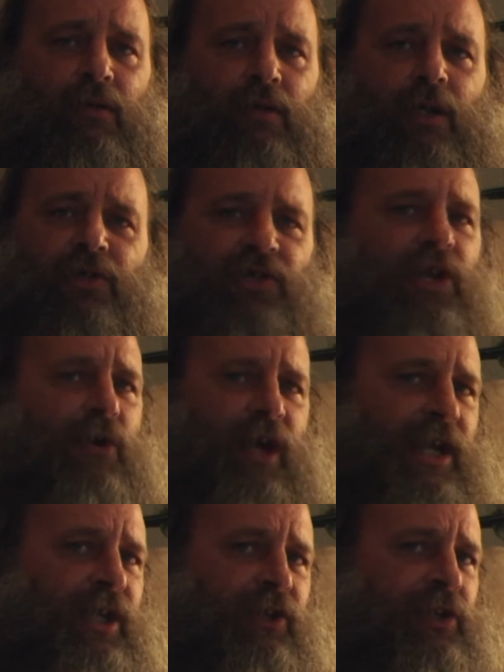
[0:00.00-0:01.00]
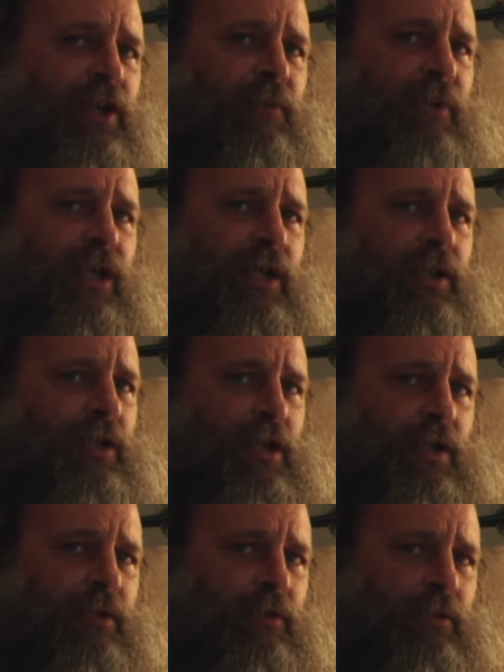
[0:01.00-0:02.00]
Is there anything being
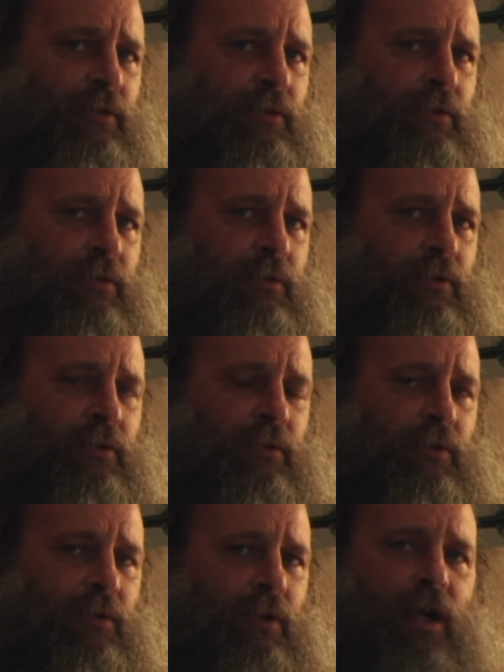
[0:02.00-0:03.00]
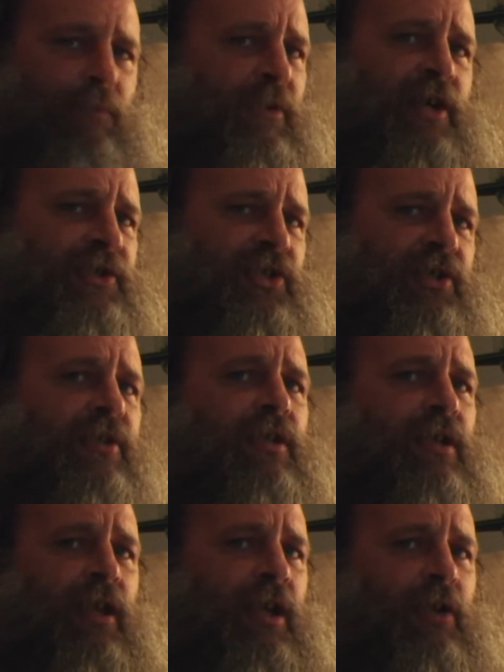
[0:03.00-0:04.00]
done? I'm not
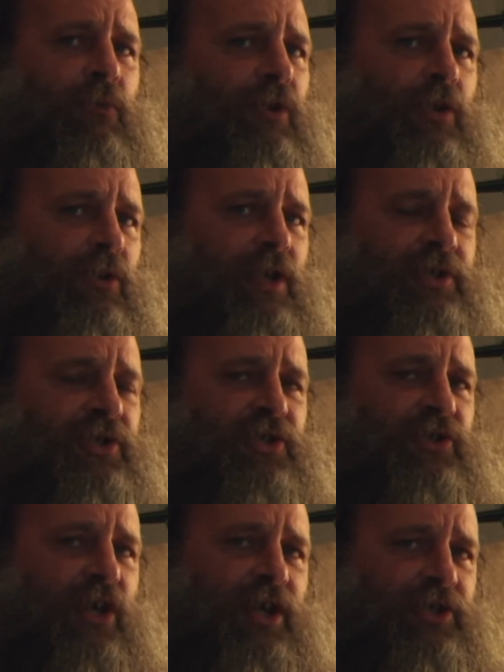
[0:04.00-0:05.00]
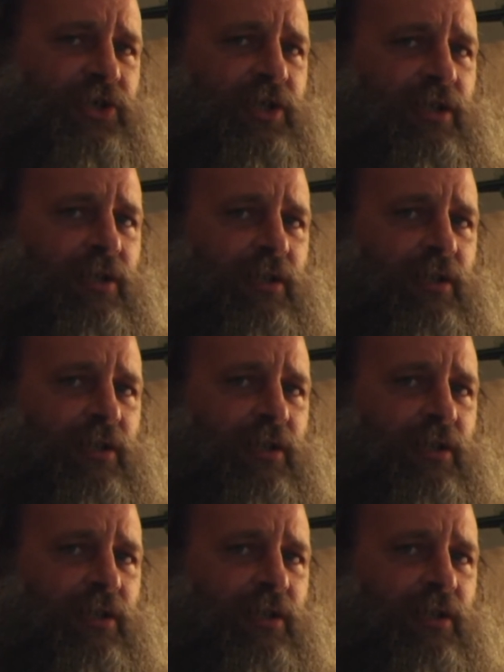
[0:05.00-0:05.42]
seeing any real legislation.